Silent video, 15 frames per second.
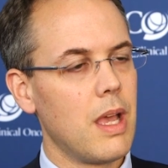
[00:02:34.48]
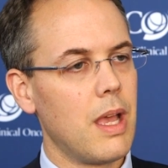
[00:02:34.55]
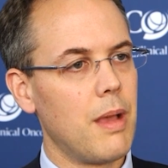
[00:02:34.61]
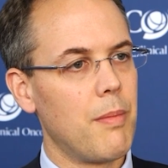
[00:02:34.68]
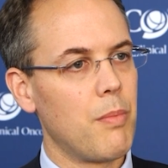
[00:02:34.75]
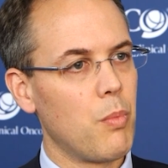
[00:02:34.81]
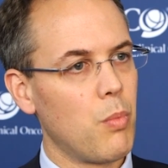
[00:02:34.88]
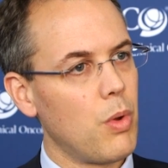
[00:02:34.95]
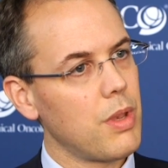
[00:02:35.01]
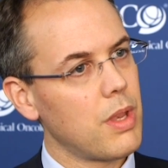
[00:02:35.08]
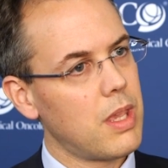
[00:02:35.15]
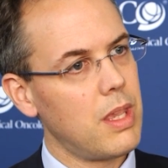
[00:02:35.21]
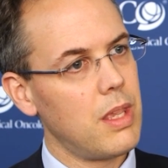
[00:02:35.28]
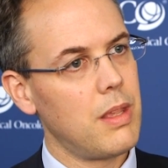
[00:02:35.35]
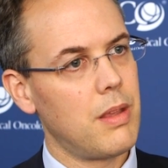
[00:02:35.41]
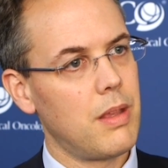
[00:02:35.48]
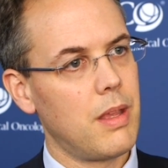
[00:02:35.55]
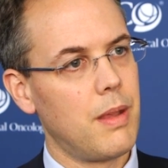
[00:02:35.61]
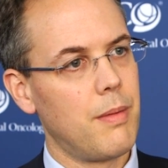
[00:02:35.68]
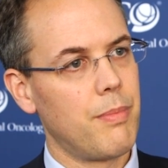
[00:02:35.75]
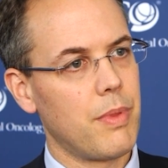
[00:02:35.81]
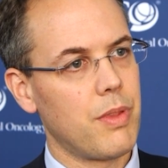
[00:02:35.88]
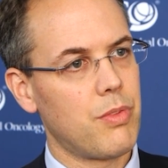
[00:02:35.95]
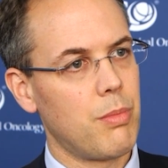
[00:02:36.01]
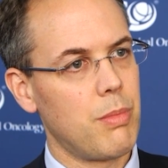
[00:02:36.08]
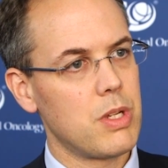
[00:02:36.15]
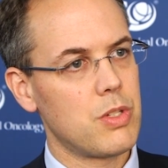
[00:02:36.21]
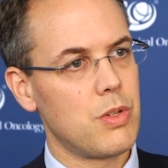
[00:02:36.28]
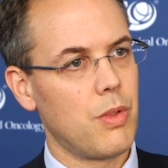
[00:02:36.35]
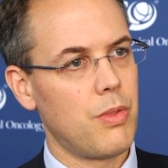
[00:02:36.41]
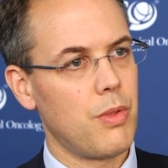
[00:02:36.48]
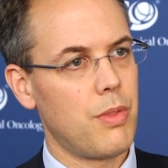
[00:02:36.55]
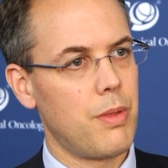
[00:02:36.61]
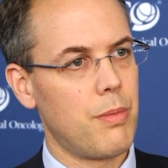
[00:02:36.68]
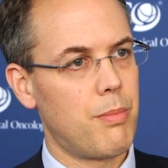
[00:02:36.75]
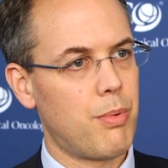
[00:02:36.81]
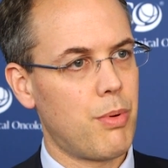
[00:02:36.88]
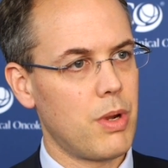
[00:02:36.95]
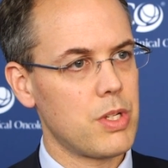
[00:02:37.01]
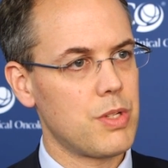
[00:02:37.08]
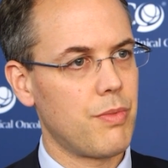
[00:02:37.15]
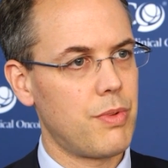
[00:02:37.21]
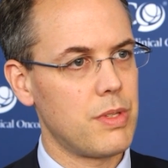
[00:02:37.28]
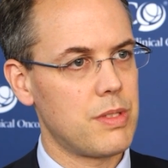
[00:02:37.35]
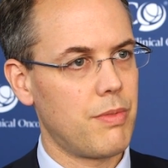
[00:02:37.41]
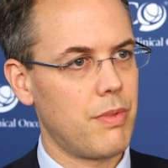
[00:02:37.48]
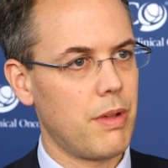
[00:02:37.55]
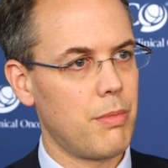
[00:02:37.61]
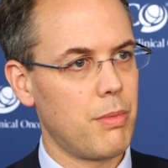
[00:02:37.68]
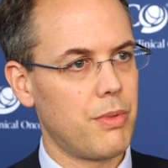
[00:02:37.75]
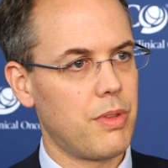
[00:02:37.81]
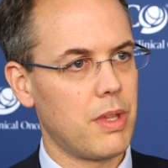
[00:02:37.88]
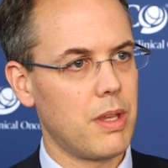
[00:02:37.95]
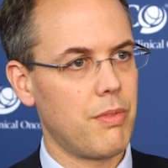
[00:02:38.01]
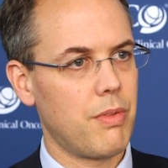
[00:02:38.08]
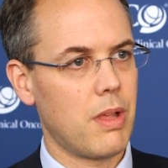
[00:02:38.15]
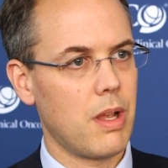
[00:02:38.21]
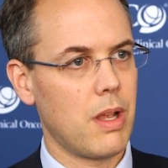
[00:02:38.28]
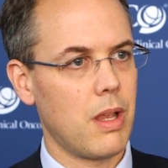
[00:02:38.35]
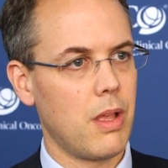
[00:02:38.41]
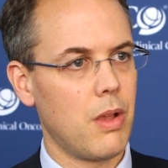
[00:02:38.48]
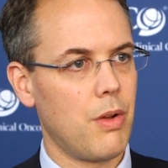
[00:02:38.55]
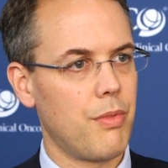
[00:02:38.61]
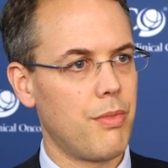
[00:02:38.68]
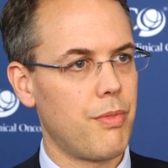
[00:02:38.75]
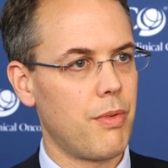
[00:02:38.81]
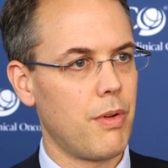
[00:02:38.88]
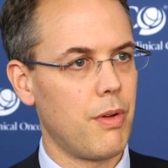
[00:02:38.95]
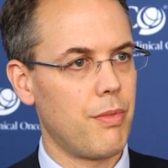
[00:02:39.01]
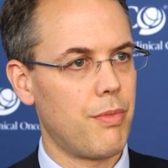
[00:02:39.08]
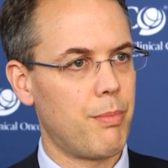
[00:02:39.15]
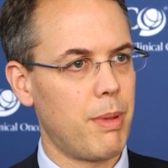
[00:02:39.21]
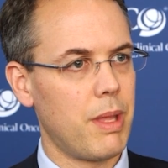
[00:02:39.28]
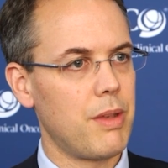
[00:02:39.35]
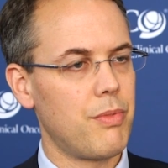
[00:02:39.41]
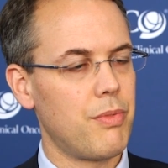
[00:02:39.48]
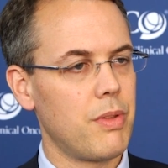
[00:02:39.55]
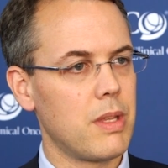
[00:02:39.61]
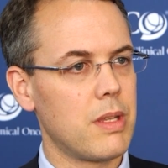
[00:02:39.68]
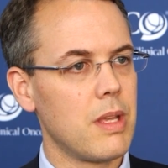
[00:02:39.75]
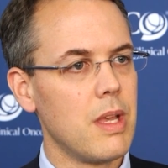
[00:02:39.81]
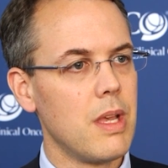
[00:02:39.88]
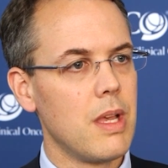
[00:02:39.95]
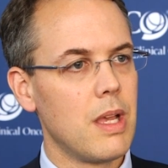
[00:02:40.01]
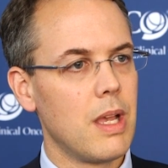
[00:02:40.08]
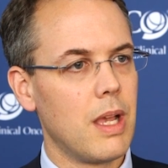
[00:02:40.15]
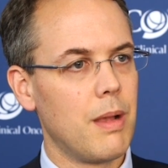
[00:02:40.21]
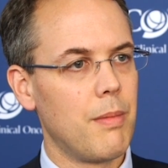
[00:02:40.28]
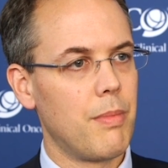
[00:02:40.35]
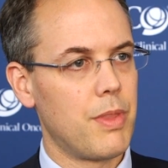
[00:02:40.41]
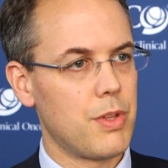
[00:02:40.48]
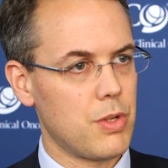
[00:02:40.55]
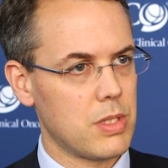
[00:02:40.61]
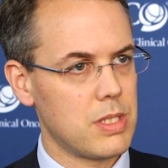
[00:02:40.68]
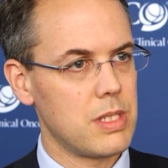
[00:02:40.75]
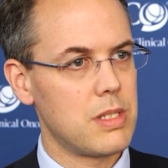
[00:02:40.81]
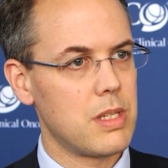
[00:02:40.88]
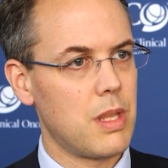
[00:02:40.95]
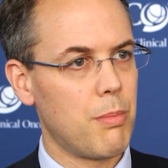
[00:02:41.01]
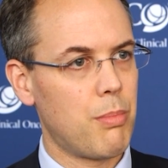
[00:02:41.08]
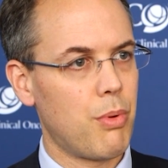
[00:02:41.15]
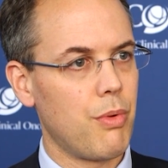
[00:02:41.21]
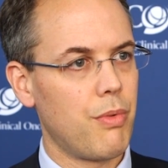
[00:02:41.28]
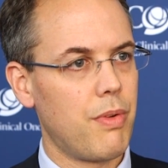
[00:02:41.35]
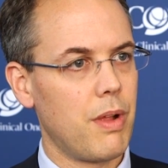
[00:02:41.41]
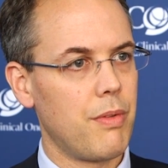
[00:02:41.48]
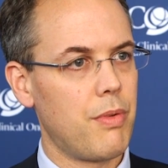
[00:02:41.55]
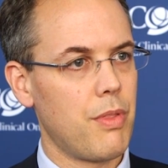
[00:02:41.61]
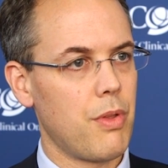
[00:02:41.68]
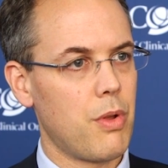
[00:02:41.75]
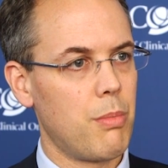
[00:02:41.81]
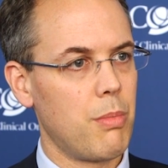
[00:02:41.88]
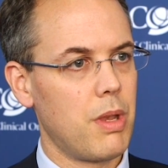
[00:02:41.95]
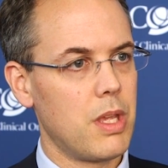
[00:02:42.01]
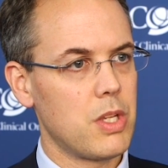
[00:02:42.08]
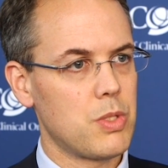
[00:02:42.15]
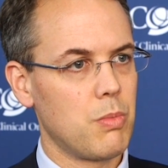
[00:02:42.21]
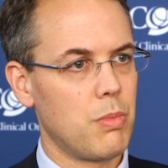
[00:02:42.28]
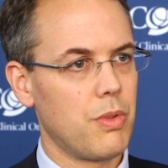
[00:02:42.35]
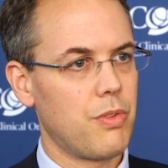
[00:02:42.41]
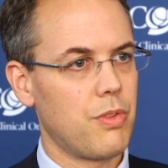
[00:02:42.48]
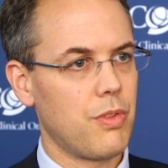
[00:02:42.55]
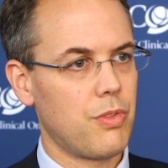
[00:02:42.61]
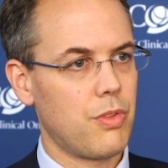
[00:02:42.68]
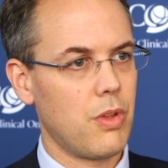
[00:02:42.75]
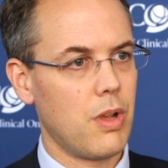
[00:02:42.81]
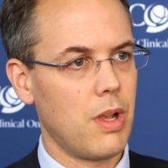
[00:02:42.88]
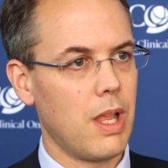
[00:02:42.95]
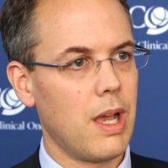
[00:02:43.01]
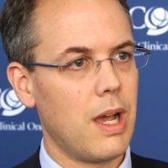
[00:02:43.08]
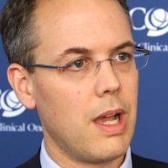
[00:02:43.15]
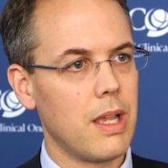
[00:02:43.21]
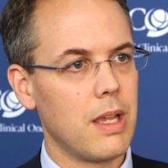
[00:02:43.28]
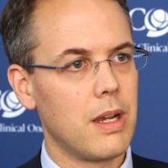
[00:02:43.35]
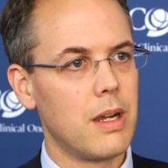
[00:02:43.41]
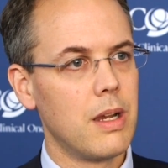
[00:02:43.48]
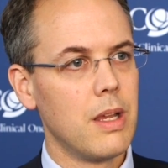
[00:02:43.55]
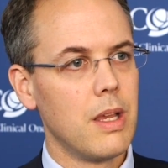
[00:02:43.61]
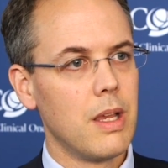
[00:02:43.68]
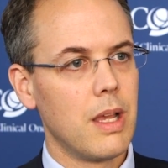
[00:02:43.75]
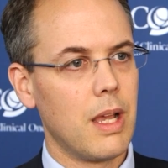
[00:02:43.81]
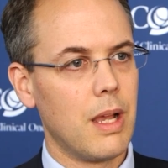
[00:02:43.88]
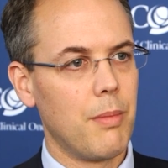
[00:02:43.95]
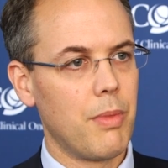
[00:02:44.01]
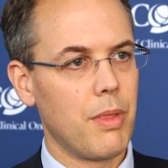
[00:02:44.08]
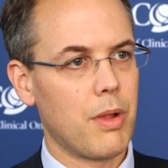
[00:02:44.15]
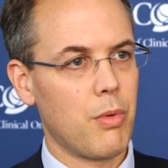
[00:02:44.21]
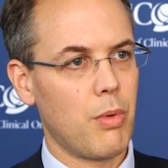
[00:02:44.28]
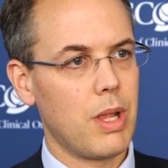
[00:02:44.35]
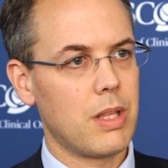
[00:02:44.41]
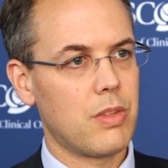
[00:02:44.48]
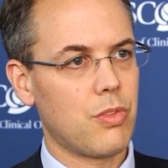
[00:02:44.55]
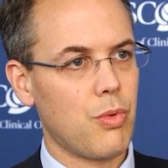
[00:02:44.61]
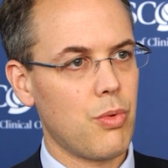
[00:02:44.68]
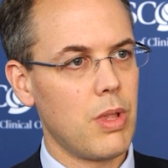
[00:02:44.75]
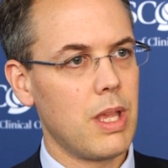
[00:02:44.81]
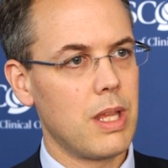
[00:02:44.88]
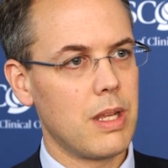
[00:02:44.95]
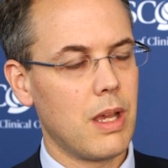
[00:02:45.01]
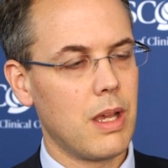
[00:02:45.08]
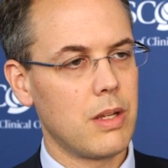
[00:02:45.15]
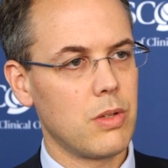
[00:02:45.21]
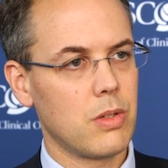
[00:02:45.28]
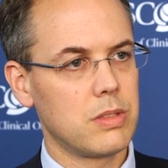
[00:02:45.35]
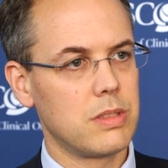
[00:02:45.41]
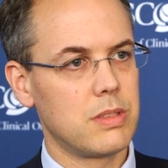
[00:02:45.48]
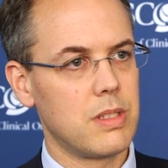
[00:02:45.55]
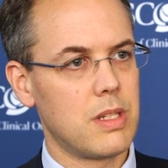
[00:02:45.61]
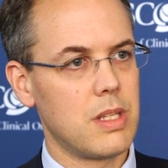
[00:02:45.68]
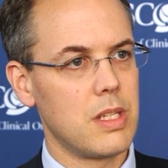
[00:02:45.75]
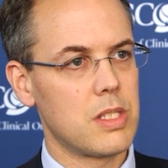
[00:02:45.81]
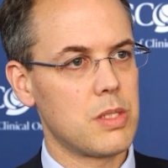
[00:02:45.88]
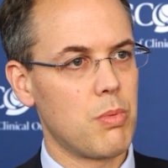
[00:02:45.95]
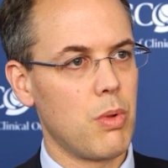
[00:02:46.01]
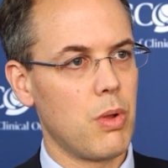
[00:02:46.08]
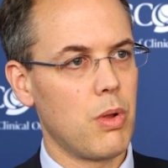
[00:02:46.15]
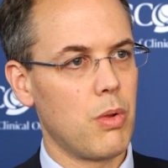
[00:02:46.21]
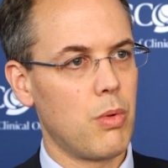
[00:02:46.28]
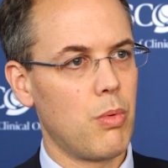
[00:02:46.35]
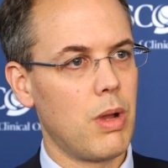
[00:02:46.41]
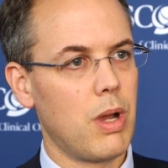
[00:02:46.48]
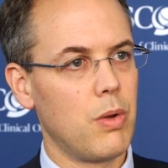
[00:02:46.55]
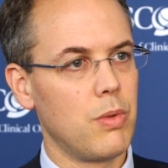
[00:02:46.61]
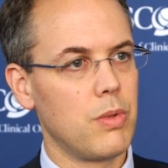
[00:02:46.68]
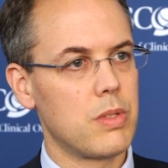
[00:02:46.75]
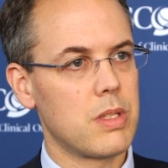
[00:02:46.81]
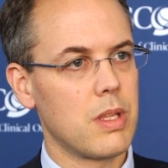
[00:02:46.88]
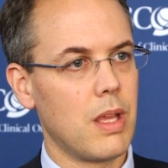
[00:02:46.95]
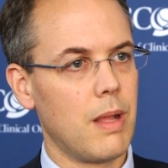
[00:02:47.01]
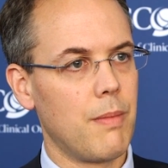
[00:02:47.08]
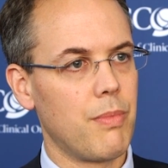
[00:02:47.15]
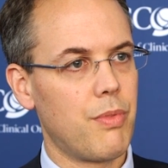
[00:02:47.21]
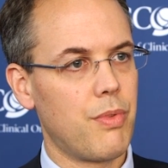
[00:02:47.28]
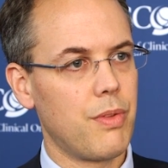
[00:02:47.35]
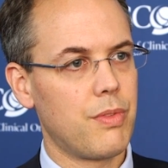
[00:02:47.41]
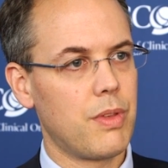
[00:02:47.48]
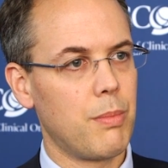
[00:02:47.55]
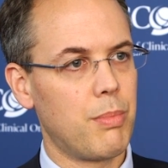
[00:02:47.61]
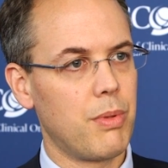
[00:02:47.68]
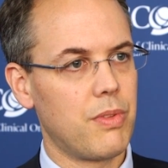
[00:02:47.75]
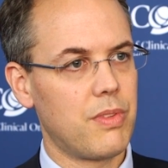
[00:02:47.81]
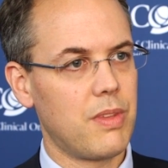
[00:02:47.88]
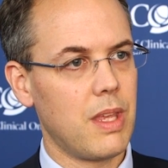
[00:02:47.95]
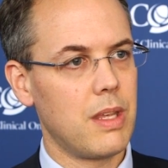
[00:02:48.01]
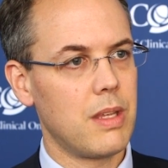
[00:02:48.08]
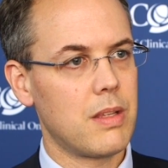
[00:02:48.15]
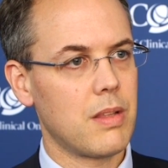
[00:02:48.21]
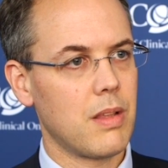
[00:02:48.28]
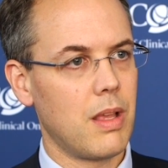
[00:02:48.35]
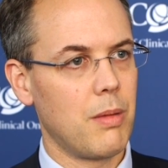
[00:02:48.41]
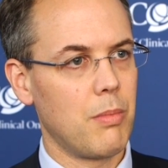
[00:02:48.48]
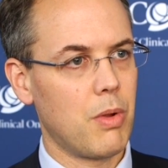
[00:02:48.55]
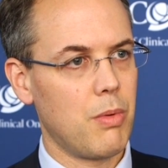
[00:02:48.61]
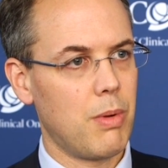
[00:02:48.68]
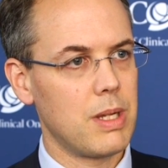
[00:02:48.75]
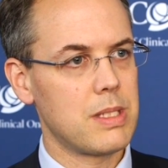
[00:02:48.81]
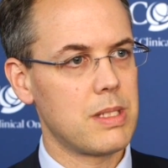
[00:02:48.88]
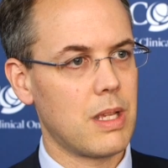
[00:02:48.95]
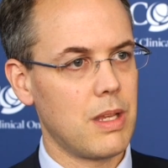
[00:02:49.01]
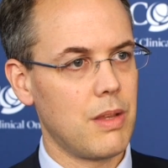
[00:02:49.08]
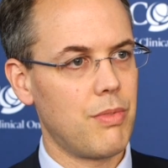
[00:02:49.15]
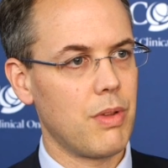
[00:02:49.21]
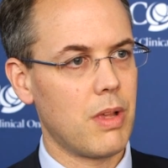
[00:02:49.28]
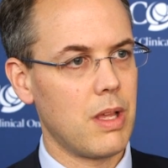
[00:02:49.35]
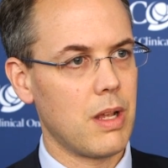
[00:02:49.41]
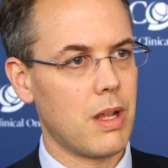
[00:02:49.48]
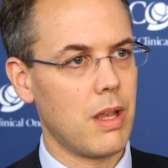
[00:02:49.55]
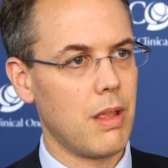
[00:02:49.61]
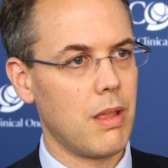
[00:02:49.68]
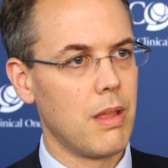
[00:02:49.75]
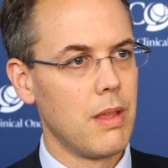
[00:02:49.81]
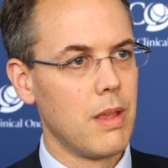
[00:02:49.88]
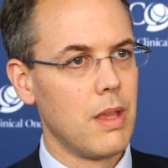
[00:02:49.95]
Um, one key um, is to mention, although the progression-free survival was significantly of, of benefit, the toxicity profile for the combination was certainly higher. the grade 3 and higher toxicities were around 50%, quite significantly